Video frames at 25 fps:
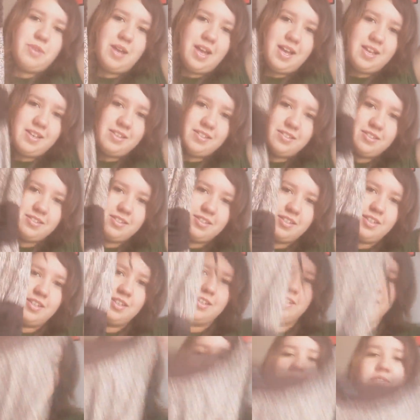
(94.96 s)
dress
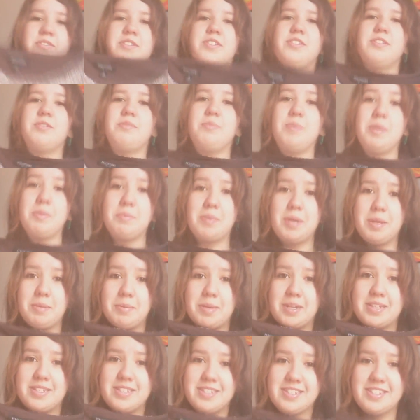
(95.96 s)
given to me
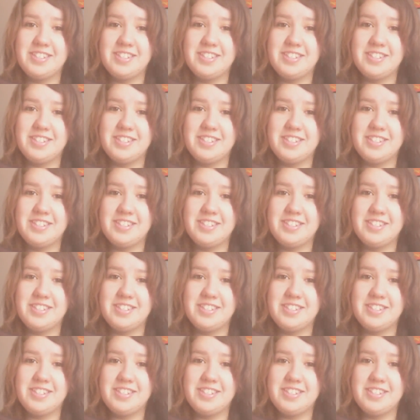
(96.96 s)
by my